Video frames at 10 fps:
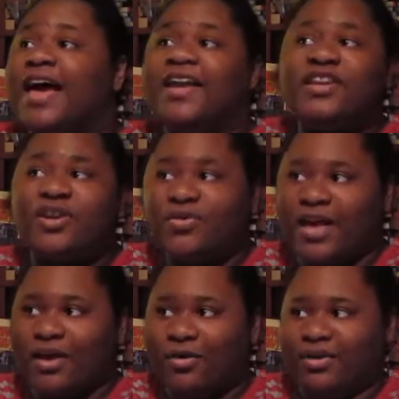I didn't know
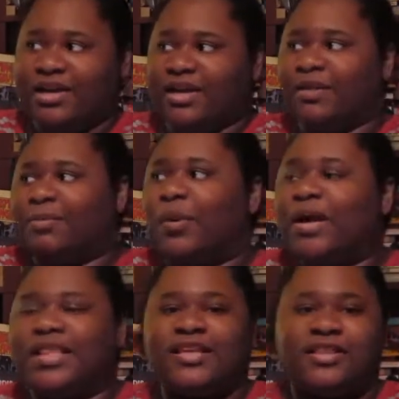that going in. Number
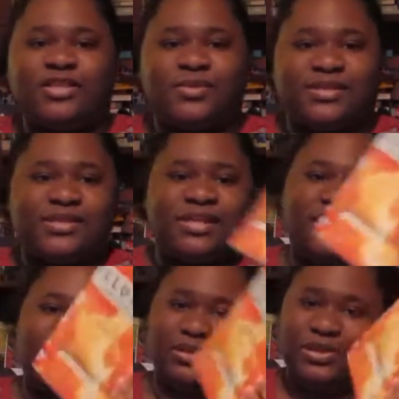one, I thought this was a
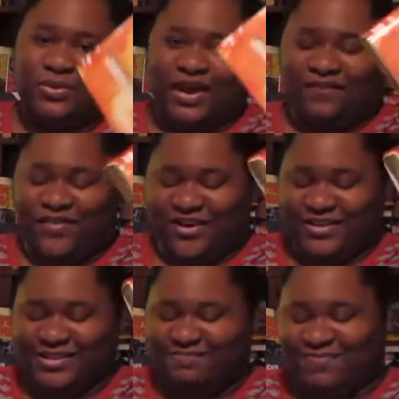standalone at
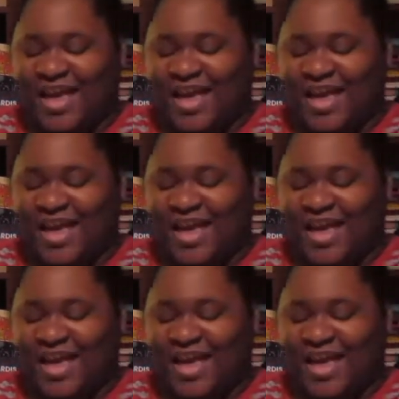first,